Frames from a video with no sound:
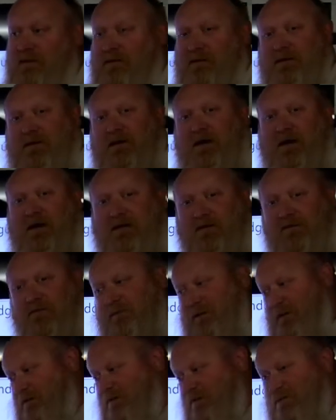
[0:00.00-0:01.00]
get out of your
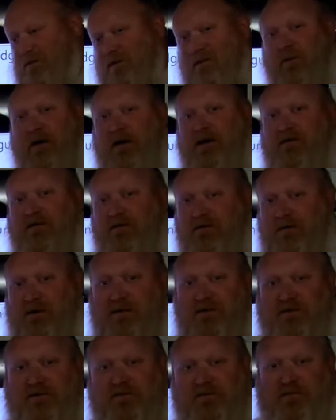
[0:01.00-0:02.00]
vehicle, go back to your
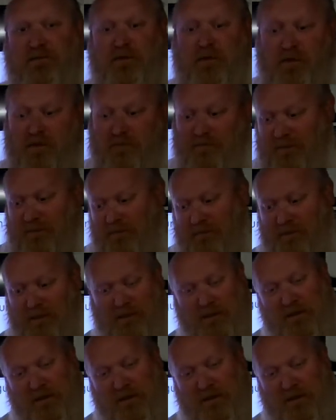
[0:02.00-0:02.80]
luggage compartment,